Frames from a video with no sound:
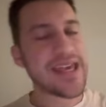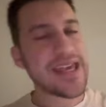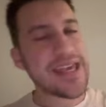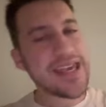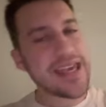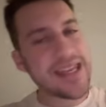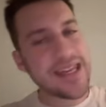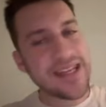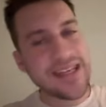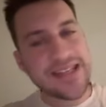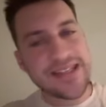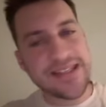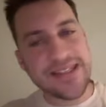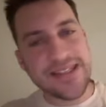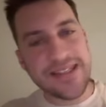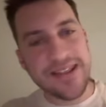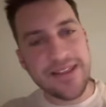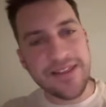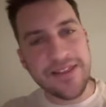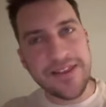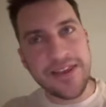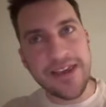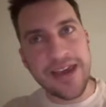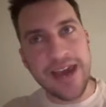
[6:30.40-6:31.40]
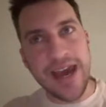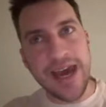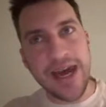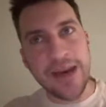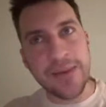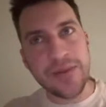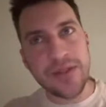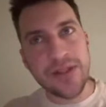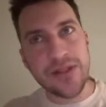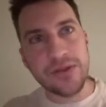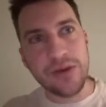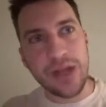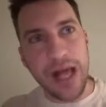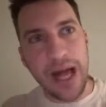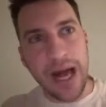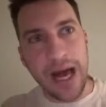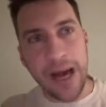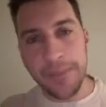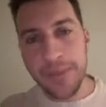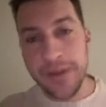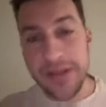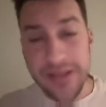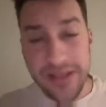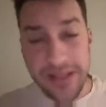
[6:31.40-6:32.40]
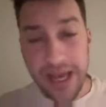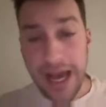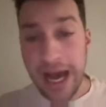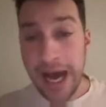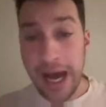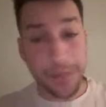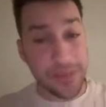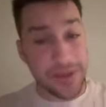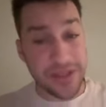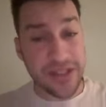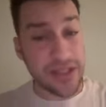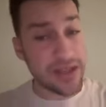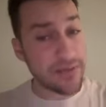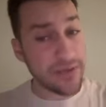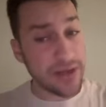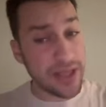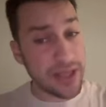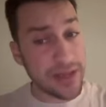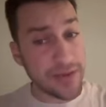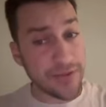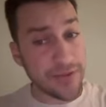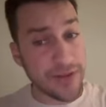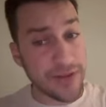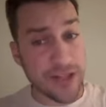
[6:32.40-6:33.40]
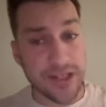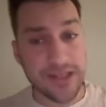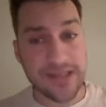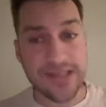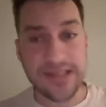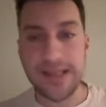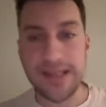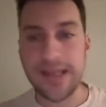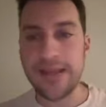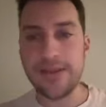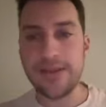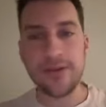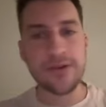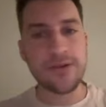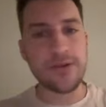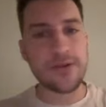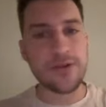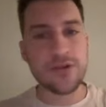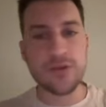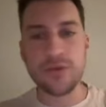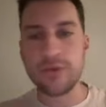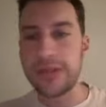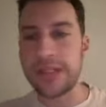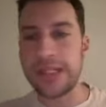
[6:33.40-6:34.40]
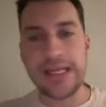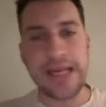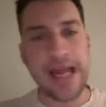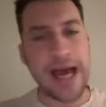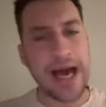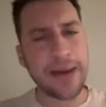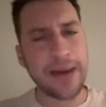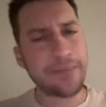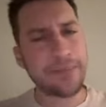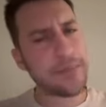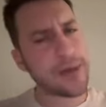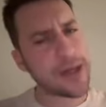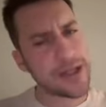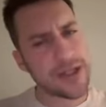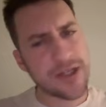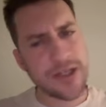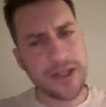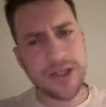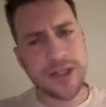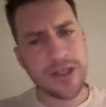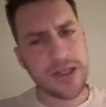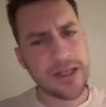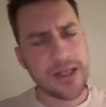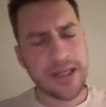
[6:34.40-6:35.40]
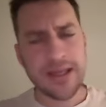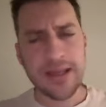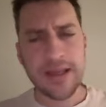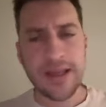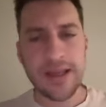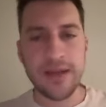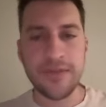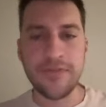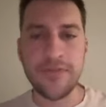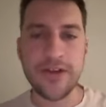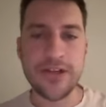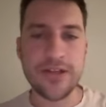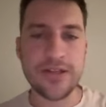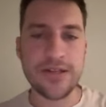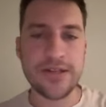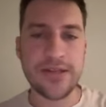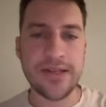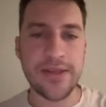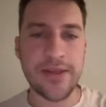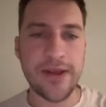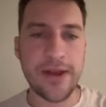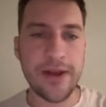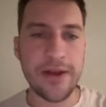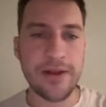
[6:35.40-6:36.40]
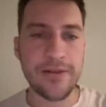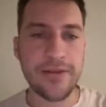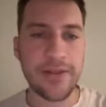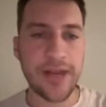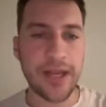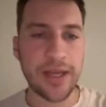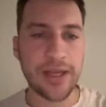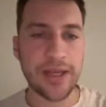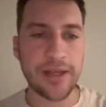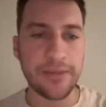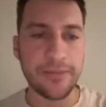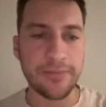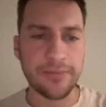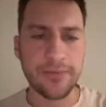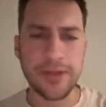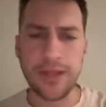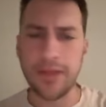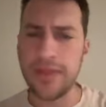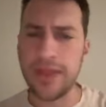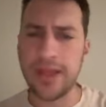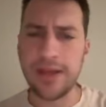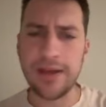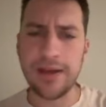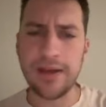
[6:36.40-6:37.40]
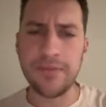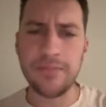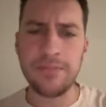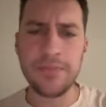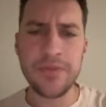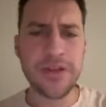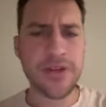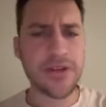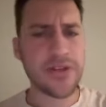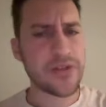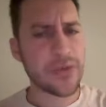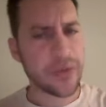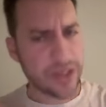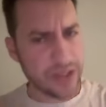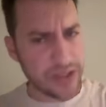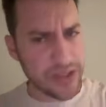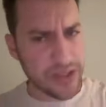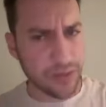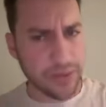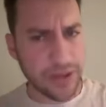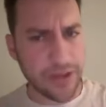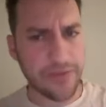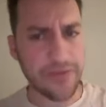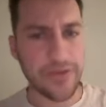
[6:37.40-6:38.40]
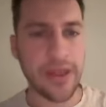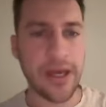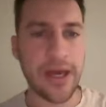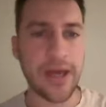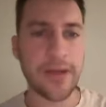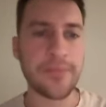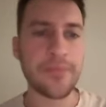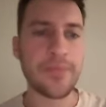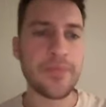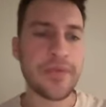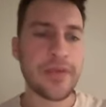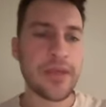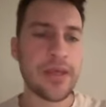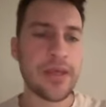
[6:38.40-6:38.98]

It is the absolute opposite opposite of an inefficiency. There, there's really not much inefficiency there that I can really think of, so it gets a red for that